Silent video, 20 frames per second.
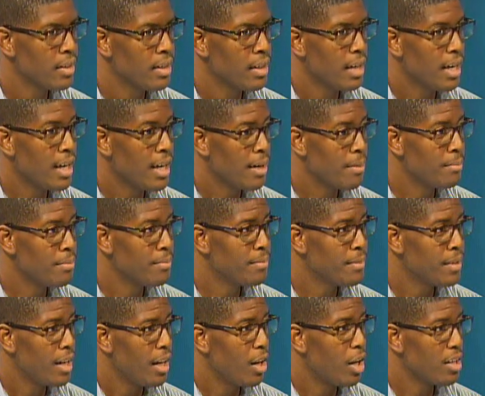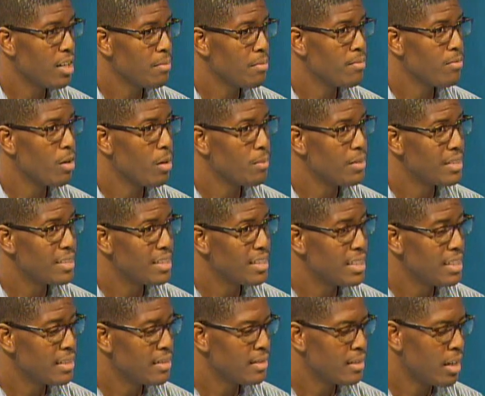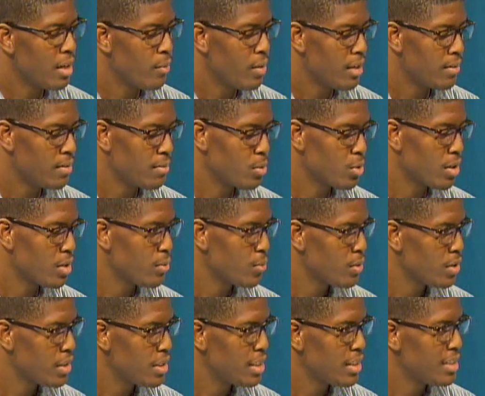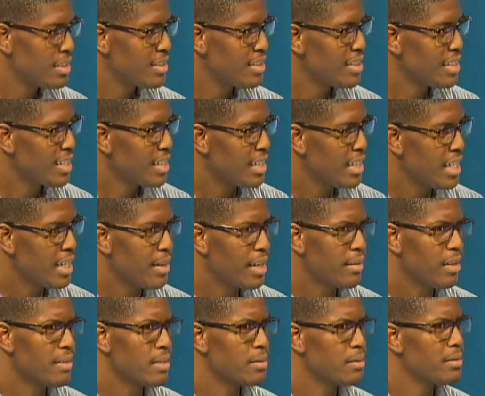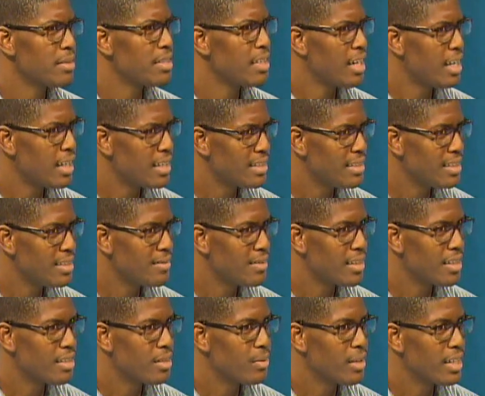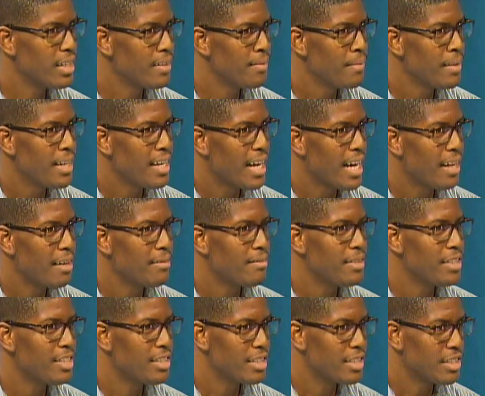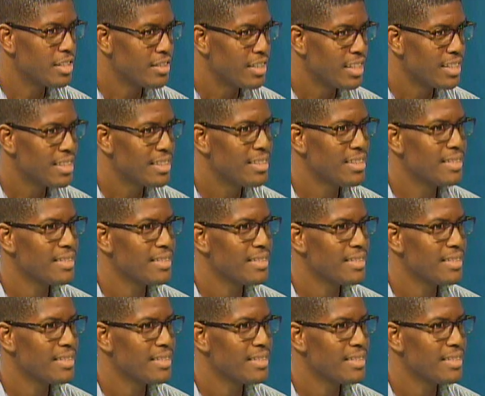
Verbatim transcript: Um, also performances, um, we have spoken words, singing, have some dance even as well, and a feature address.